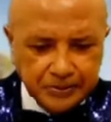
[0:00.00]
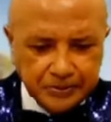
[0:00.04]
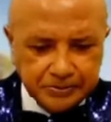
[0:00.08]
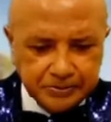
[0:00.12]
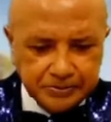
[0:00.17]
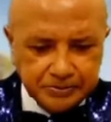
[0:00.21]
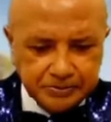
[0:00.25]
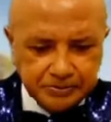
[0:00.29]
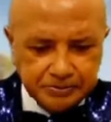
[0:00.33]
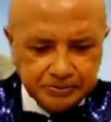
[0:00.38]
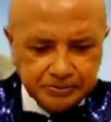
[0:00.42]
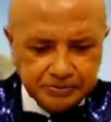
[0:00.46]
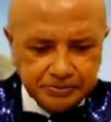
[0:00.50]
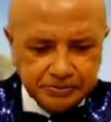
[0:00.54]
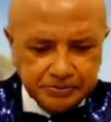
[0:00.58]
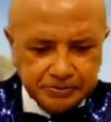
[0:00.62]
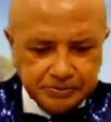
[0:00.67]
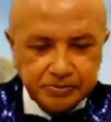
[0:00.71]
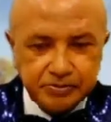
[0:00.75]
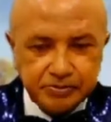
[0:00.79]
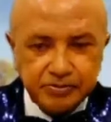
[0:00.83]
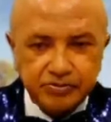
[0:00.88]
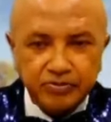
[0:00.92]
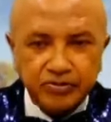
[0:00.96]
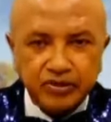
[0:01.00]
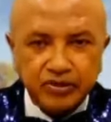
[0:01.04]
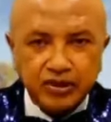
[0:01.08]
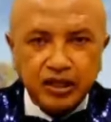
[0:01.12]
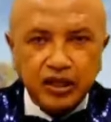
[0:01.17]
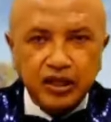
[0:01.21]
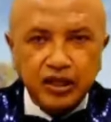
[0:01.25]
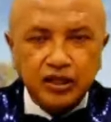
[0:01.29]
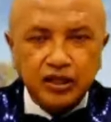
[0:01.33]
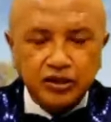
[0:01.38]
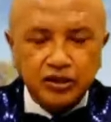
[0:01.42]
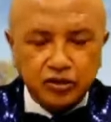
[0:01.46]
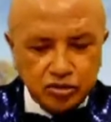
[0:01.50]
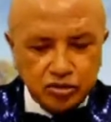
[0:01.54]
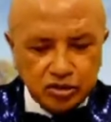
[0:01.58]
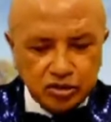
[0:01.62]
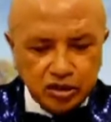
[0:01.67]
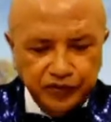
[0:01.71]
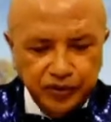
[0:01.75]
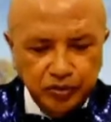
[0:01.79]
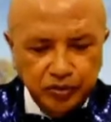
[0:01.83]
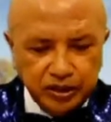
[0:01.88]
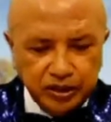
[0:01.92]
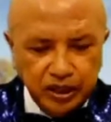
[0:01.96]
So which verse I
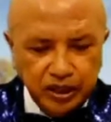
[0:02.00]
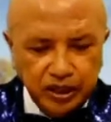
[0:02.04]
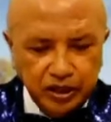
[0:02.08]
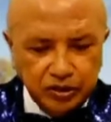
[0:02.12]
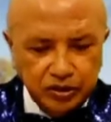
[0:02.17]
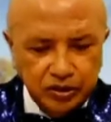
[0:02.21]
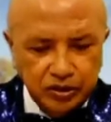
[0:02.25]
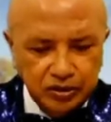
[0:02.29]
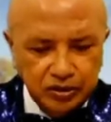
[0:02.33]
mentioned yet?